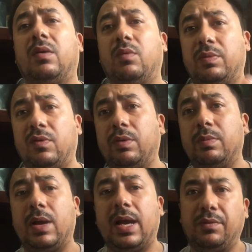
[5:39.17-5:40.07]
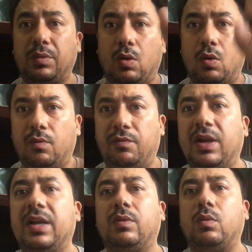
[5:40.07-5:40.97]
before we buy it,
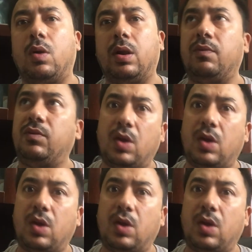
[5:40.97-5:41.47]
fill it with water,